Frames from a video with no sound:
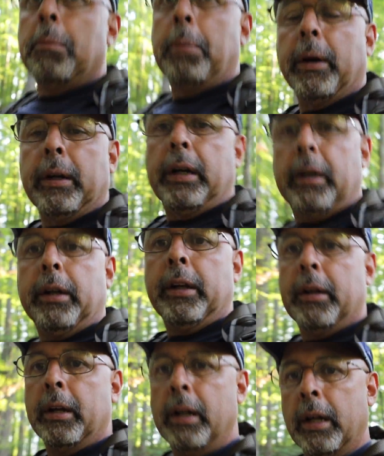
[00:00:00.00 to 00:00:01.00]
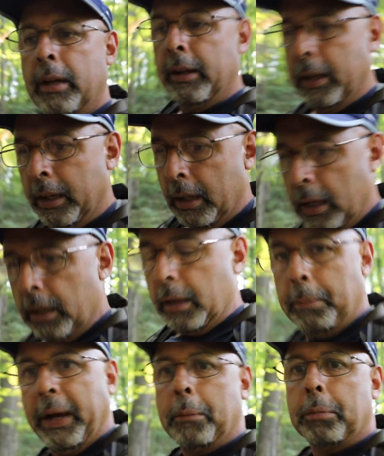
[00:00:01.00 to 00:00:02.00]
put the
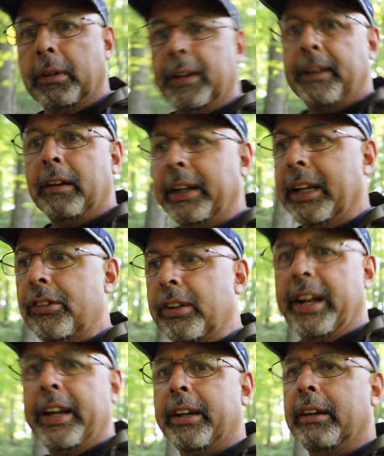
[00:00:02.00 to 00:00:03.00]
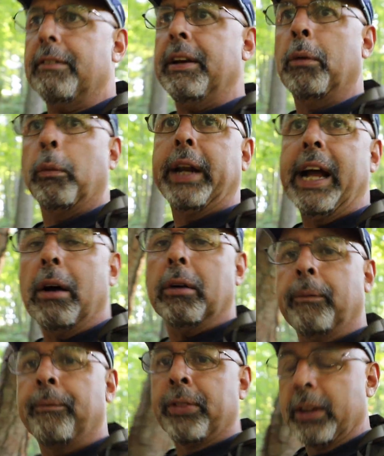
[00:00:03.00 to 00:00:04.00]
paper in there, I guess a negative, went
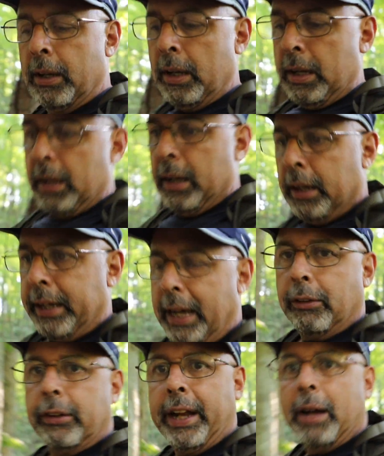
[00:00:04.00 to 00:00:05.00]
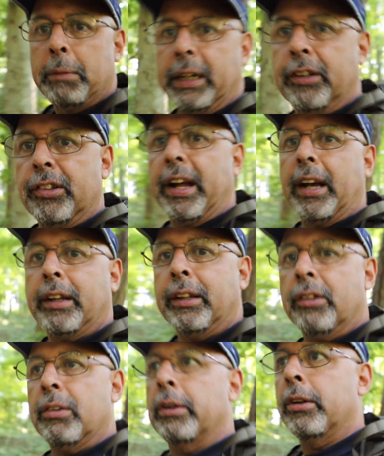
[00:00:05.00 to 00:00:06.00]
out, counted how many
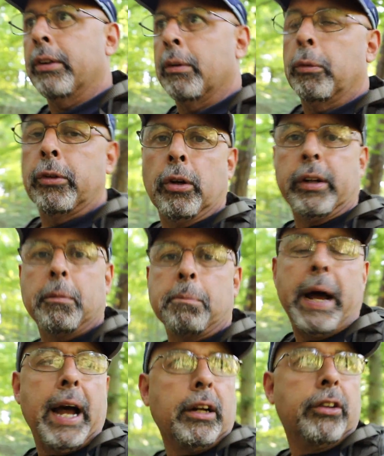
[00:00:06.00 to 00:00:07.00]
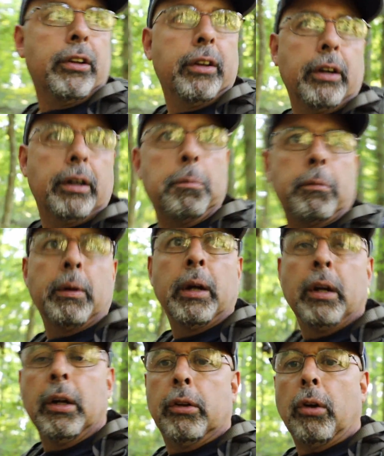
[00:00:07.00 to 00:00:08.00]
seconds, took it back to the
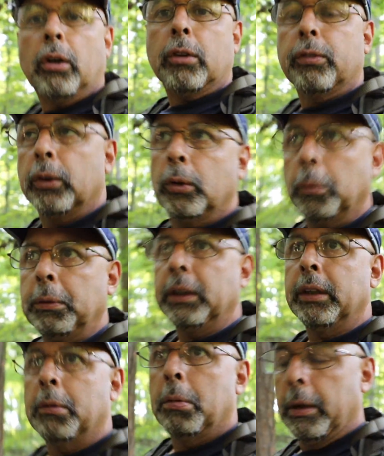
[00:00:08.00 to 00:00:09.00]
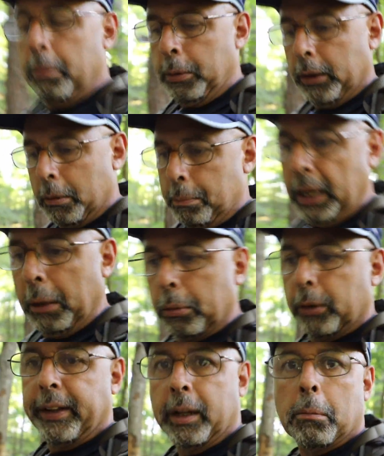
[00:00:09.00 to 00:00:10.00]
dark room, put the
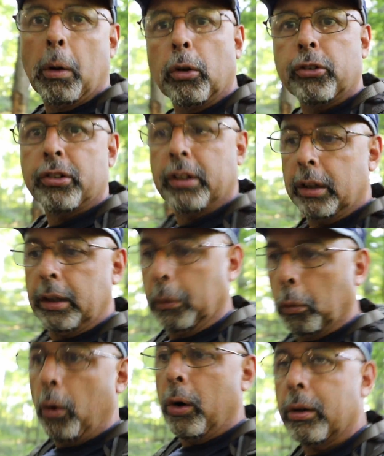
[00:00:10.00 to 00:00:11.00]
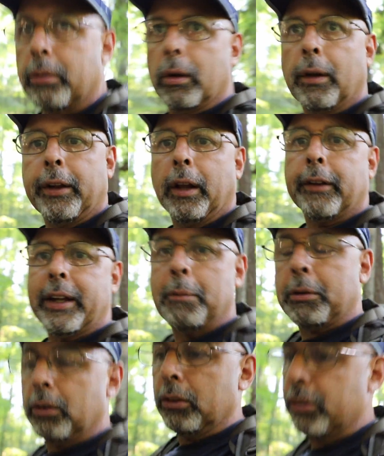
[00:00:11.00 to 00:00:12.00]
paper in the emulsion and water and all the other
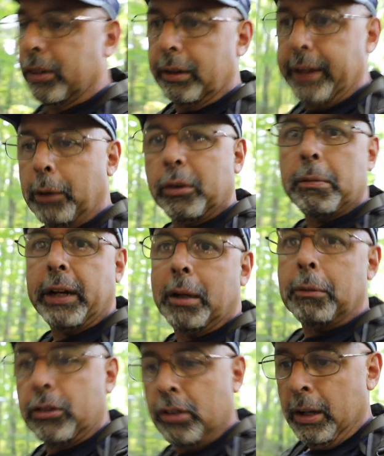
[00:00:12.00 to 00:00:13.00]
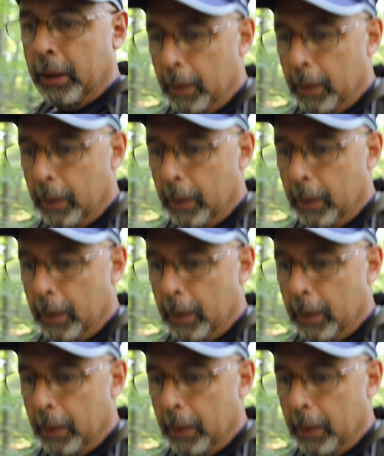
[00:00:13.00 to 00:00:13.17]
chemicals, and there was my image.